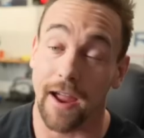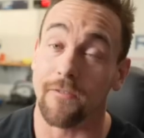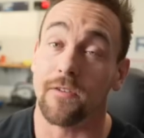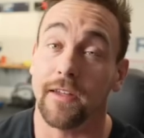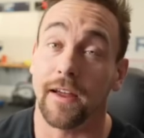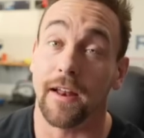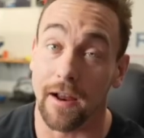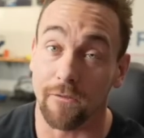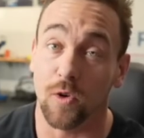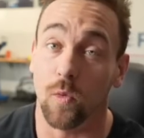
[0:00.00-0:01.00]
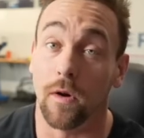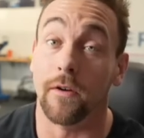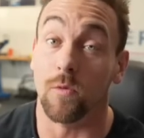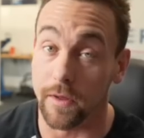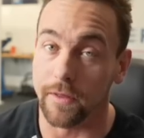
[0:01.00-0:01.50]
everything and
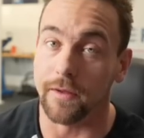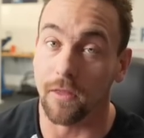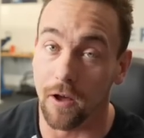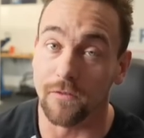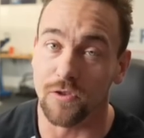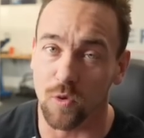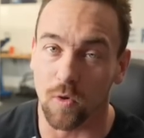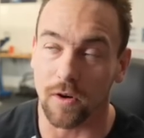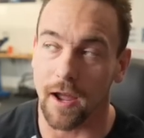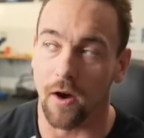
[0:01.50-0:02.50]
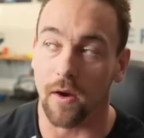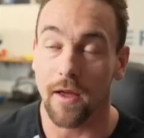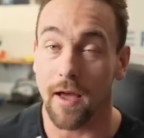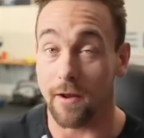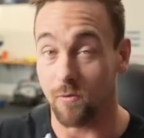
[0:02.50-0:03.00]
everyone really loves the workout.
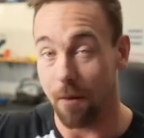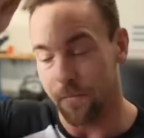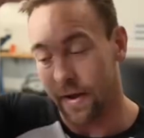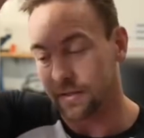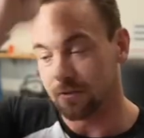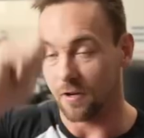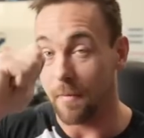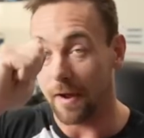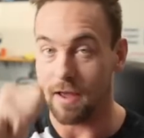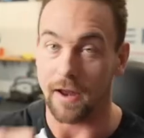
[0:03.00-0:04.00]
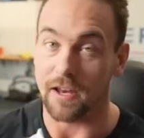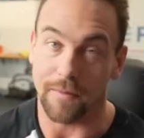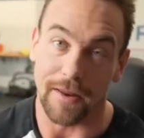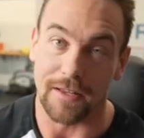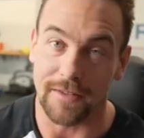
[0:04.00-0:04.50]
I repped my Suck My Tiny
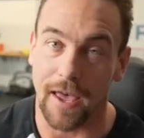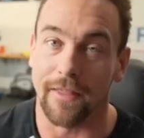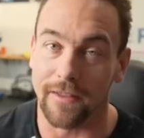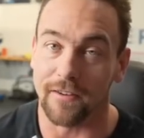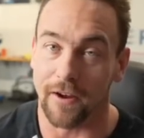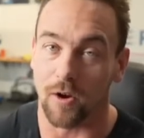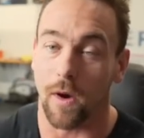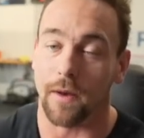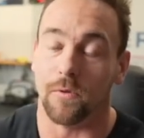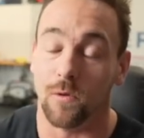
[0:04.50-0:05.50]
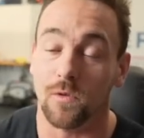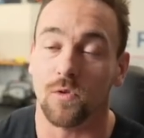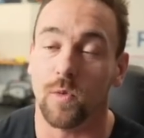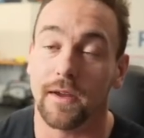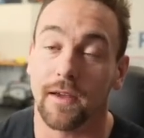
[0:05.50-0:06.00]
Penis hat the entire
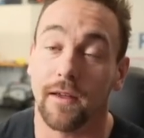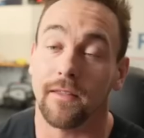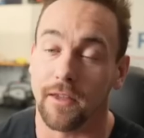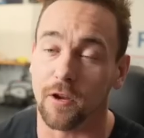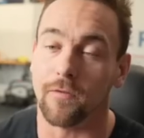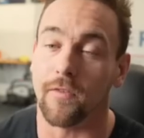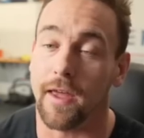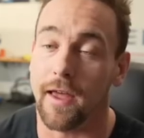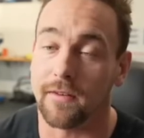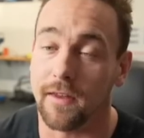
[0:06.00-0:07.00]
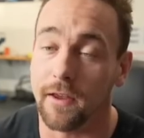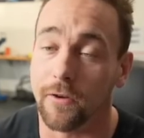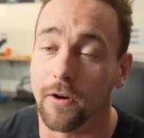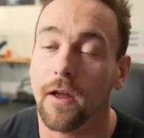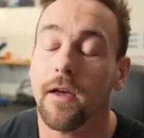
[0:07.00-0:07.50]
Wadapalooza weekend. Thank you for the hat,
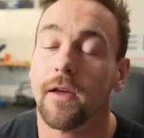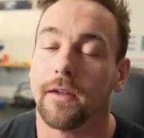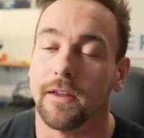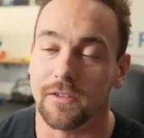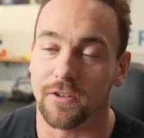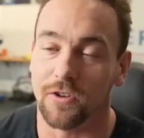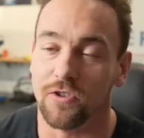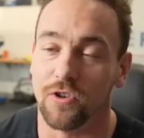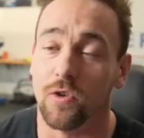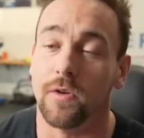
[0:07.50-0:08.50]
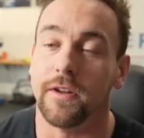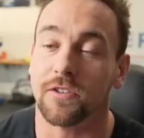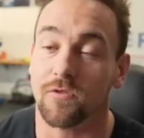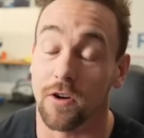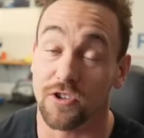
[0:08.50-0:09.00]
Taylor. He's a good dude.
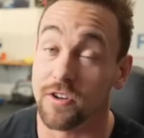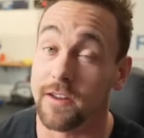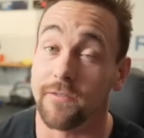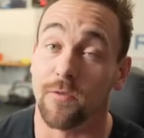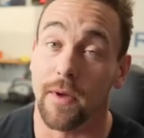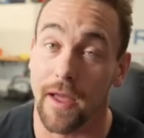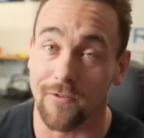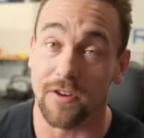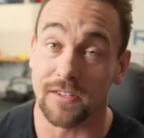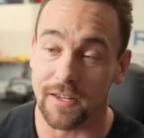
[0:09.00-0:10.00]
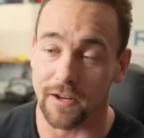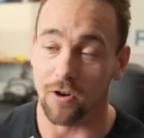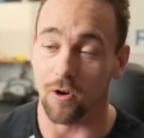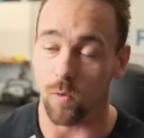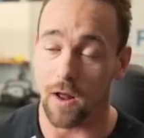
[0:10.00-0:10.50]
He's crushing it from every
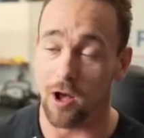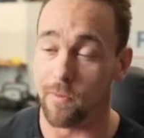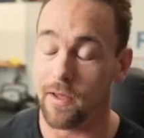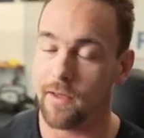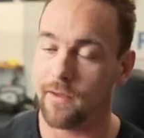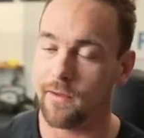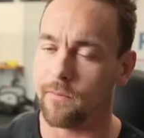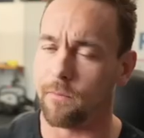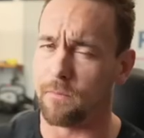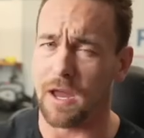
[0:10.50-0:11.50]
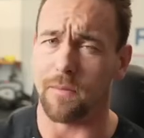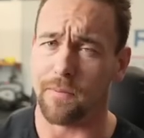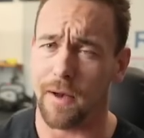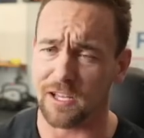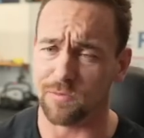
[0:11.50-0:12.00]
single realm,
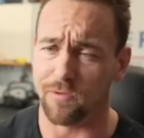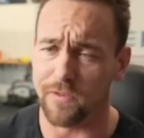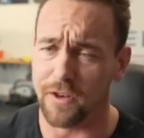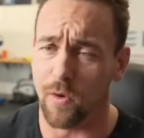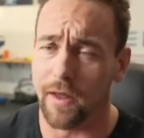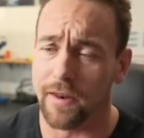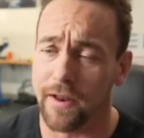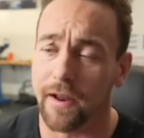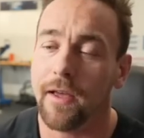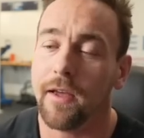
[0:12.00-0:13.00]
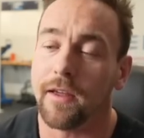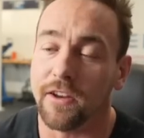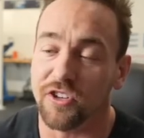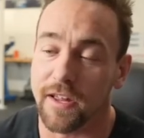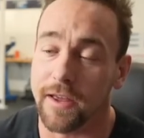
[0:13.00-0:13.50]
maybe possible video editing.
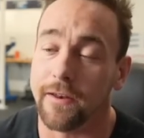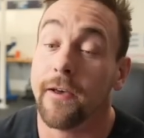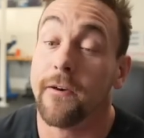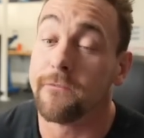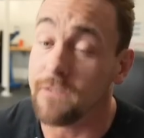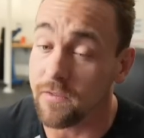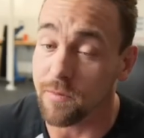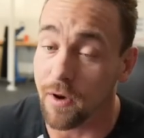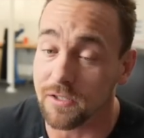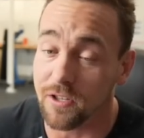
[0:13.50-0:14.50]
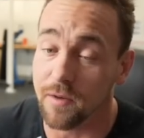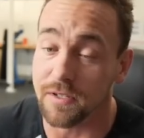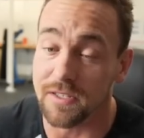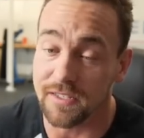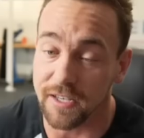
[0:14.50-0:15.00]
He just hit 50
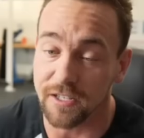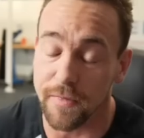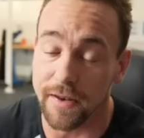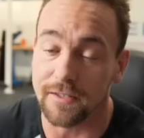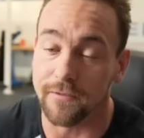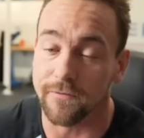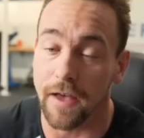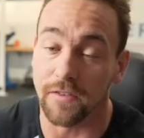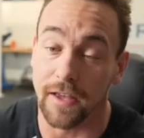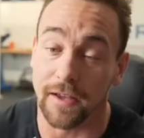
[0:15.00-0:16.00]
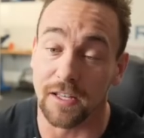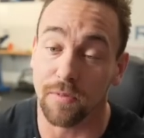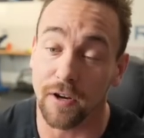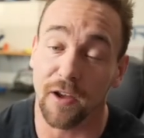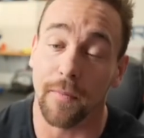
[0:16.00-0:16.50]
muscle-ups in 6 minutes and 5 seconds,
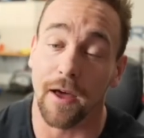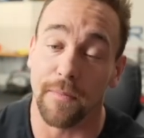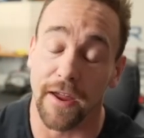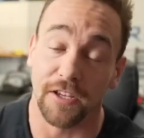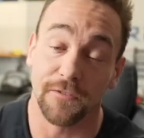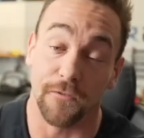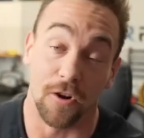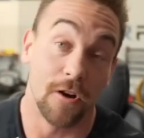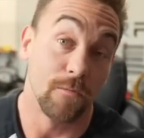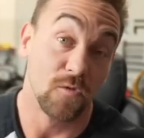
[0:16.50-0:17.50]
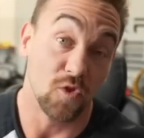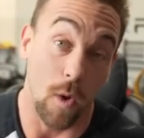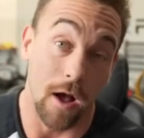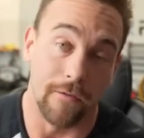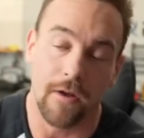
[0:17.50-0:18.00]
putting him on pace for
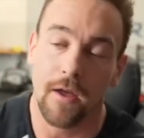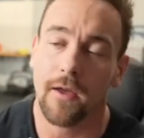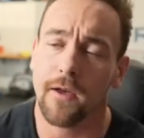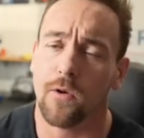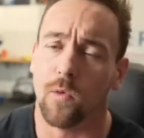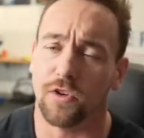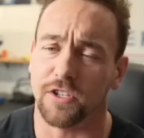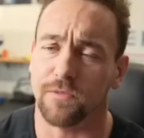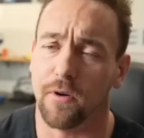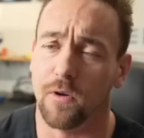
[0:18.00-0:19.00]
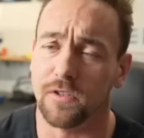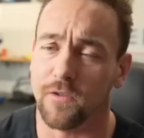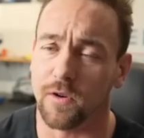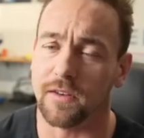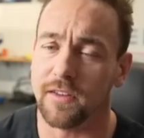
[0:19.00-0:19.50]
12, which I suppose
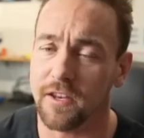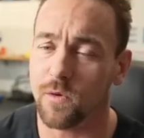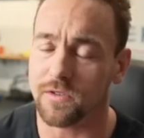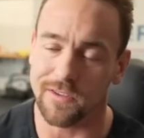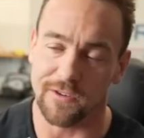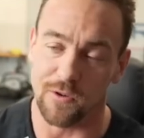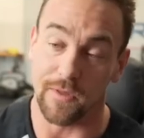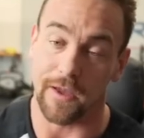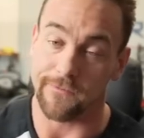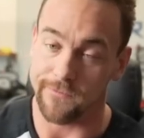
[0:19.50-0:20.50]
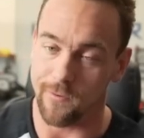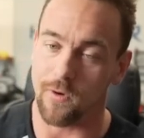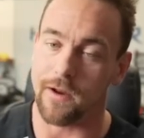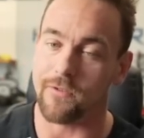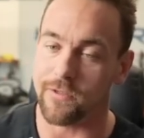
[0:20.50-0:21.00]
if you continuously do that
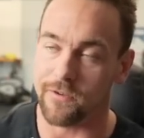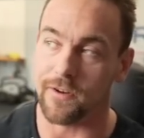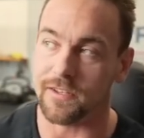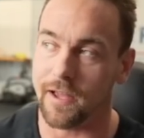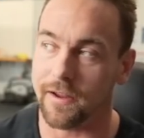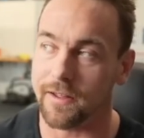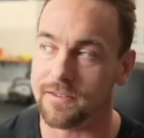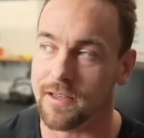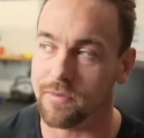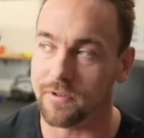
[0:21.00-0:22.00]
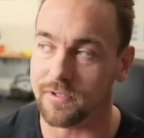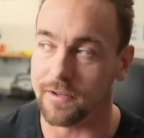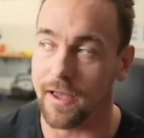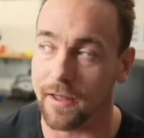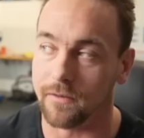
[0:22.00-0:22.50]
for every 30 seconds, that puts
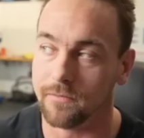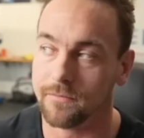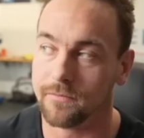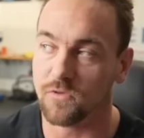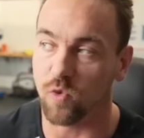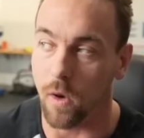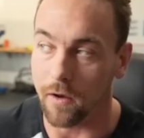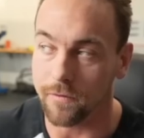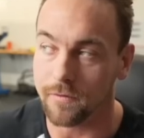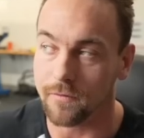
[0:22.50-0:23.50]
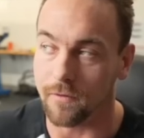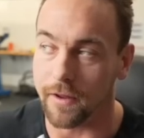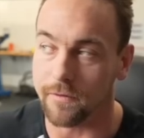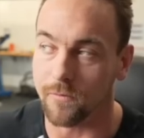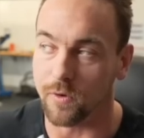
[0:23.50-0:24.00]
you at 12,
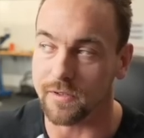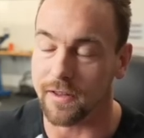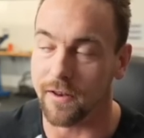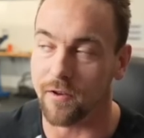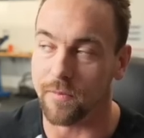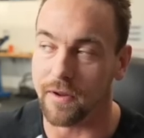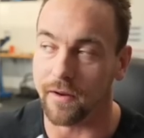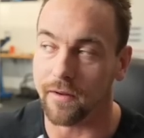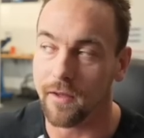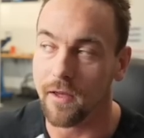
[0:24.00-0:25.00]
right? What does that end up being?